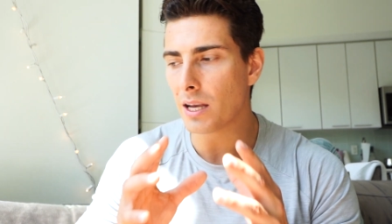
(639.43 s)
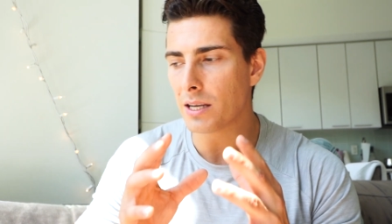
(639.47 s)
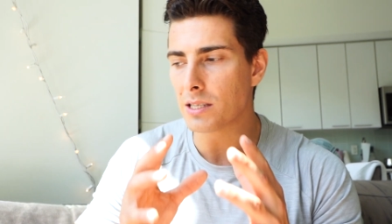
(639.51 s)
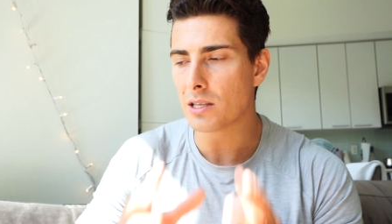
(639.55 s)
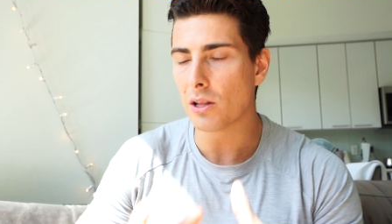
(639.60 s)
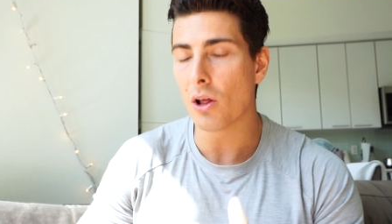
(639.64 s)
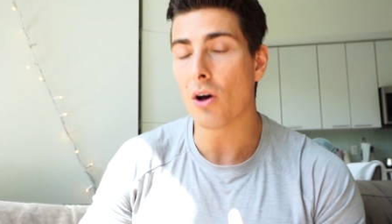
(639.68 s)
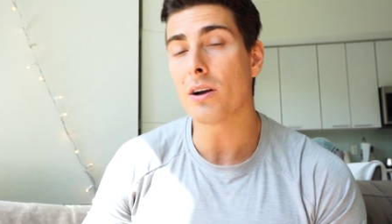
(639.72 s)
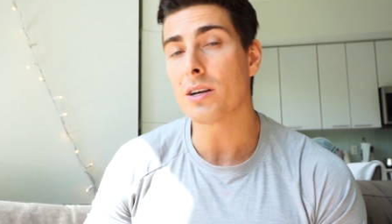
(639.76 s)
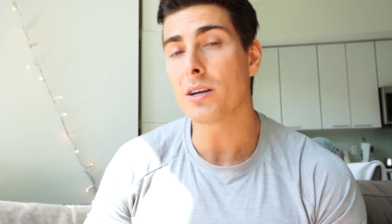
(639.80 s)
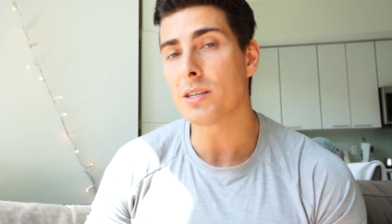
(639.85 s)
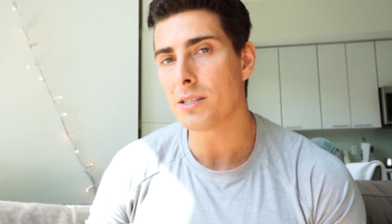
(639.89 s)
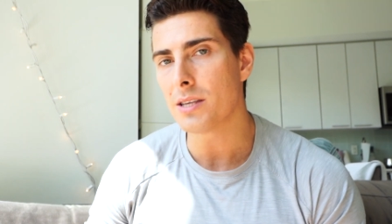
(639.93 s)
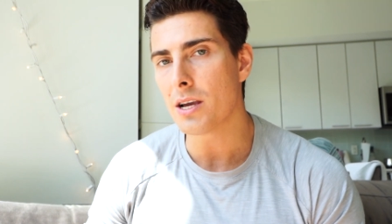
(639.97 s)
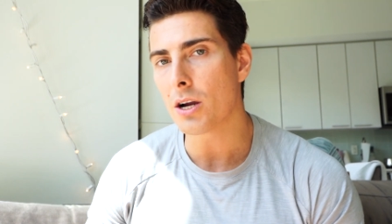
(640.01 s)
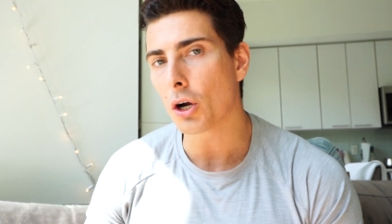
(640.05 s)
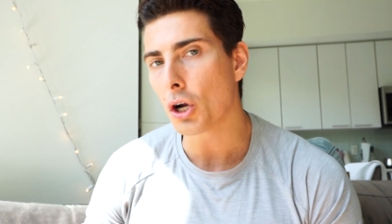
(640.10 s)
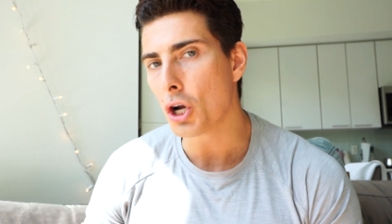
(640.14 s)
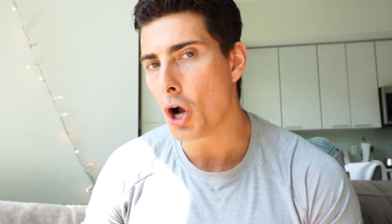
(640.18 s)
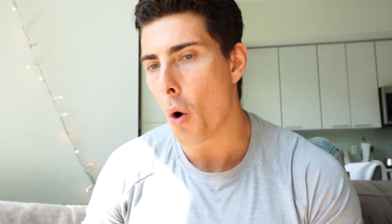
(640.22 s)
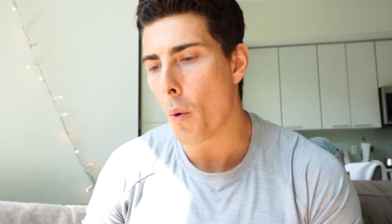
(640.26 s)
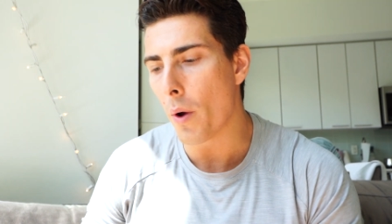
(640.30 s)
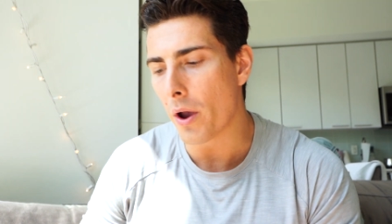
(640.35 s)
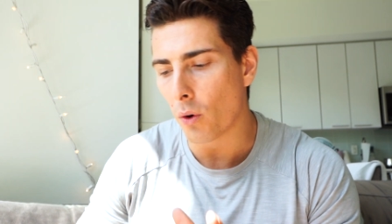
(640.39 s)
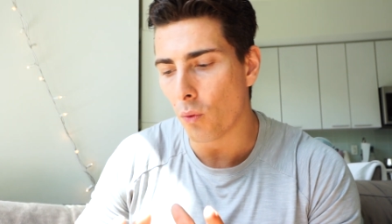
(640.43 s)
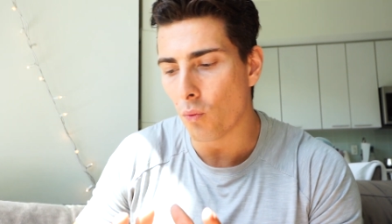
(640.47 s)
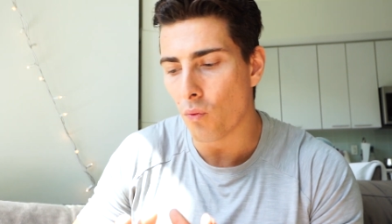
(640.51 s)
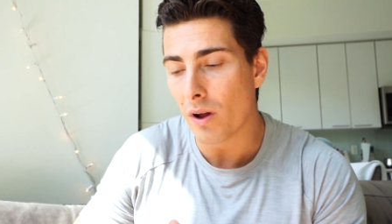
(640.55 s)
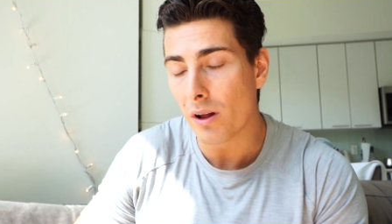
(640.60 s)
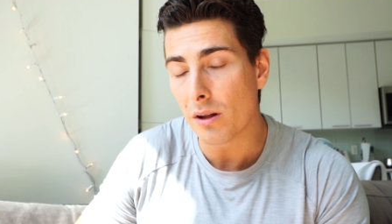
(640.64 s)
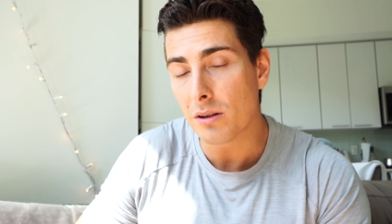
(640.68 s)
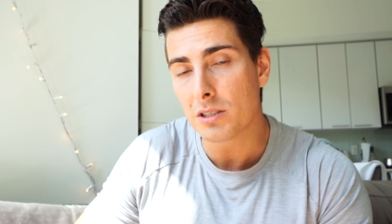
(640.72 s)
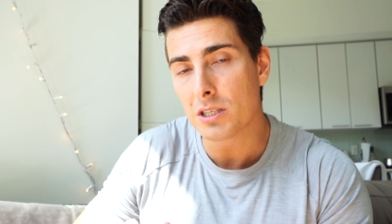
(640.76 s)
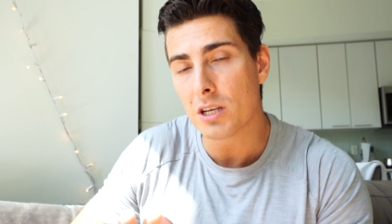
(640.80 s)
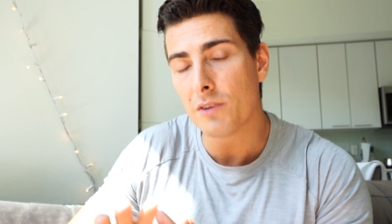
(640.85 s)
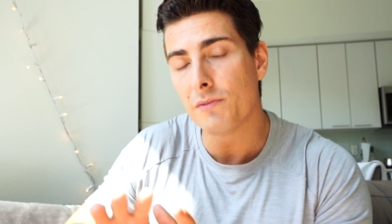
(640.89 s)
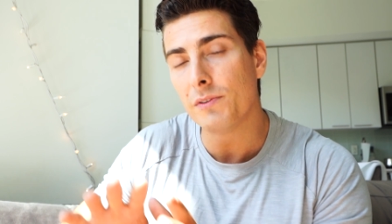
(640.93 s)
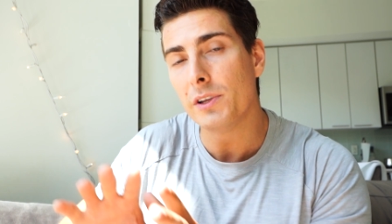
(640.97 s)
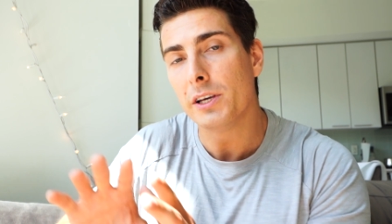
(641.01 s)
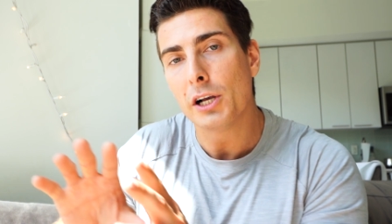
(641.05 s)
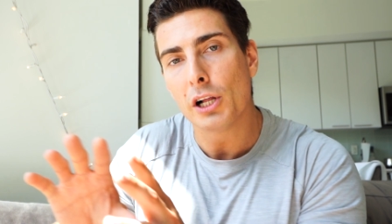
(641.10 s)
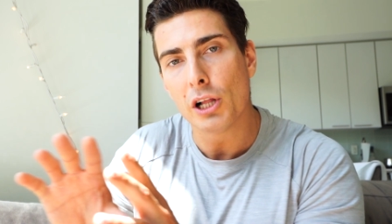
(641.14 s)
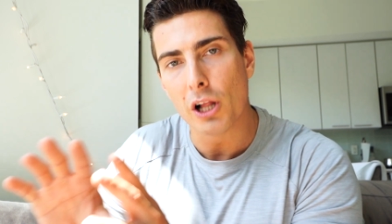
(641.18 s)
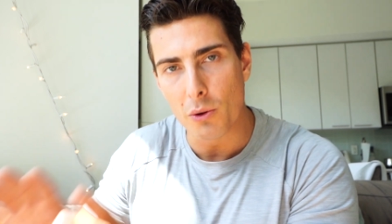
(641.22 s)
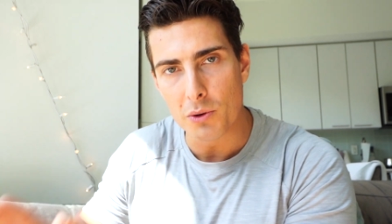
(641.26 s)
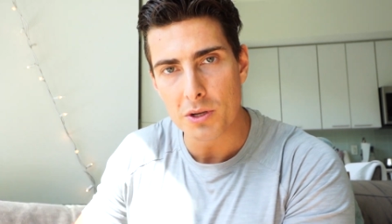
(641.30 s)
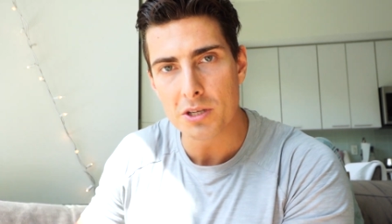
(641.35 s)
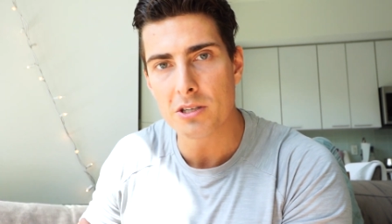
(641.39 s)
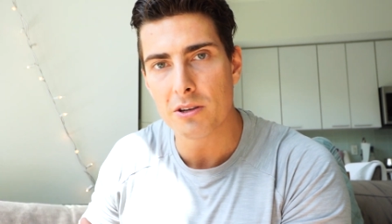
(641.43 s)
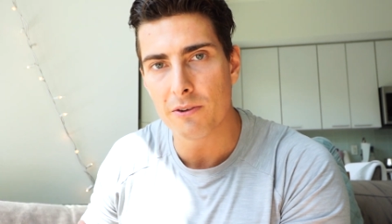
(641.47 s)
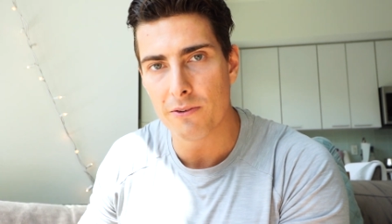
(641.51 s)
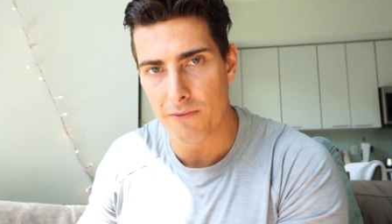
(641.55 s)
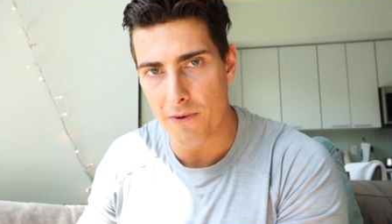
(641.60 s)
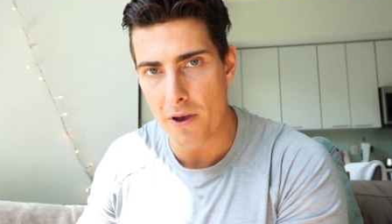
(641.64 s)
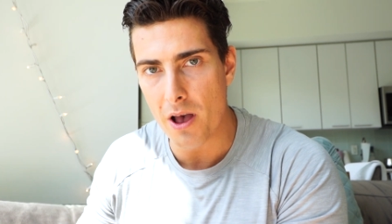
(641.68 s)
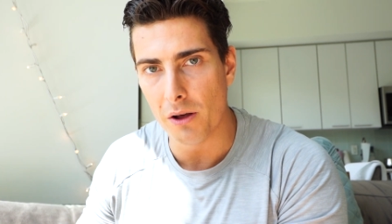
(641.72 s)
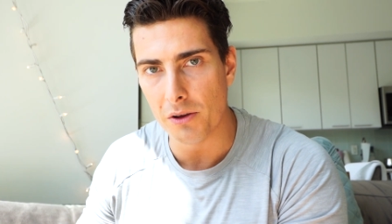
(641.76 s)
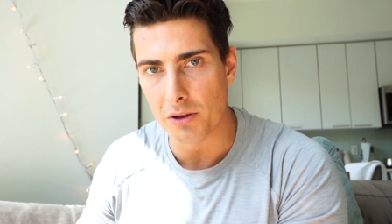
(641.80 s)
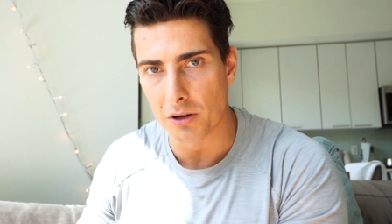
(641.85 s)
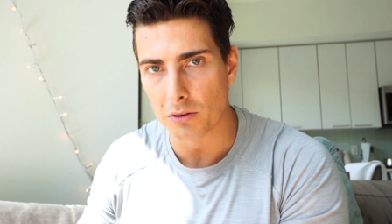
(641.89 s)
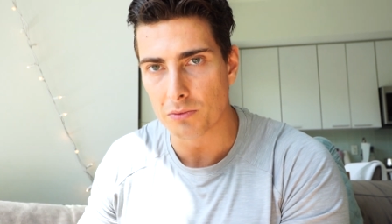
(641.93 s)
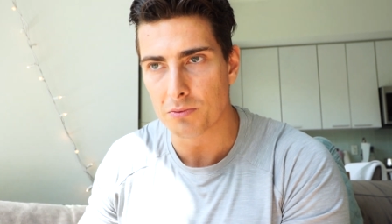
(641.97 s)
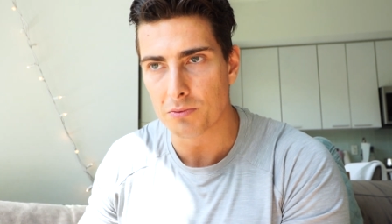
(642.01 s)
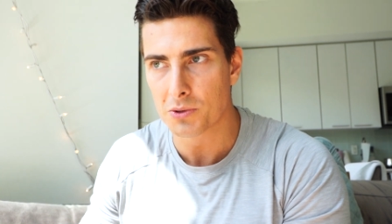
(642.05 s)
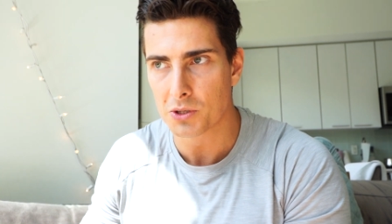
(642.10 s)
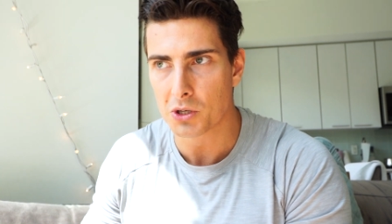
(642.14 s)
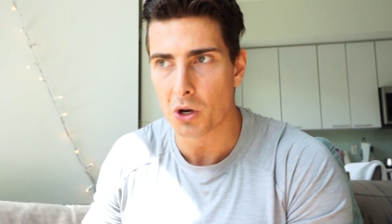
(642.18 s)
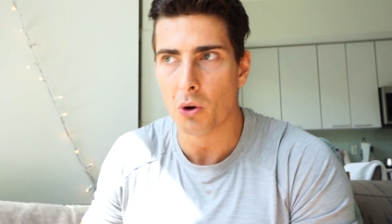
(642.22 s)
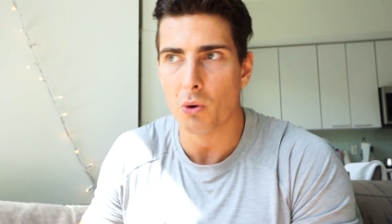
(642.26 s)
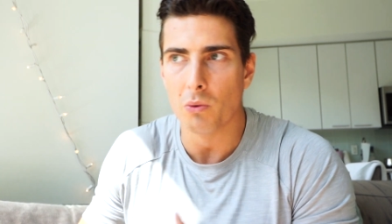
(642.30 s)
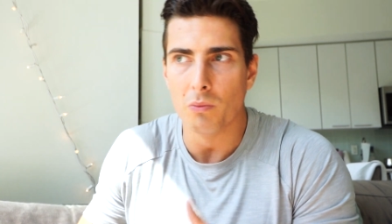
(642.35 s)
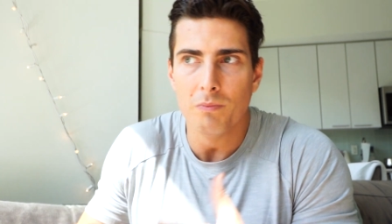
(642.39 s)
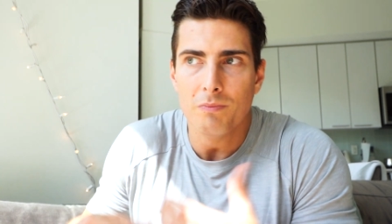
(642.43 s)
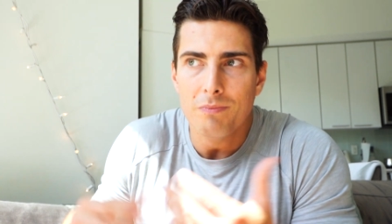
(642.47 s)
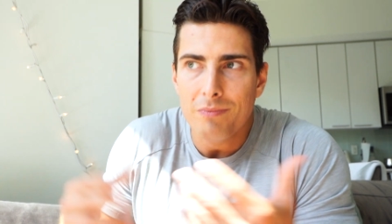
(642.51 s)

as long as they are going relatively close to failure, so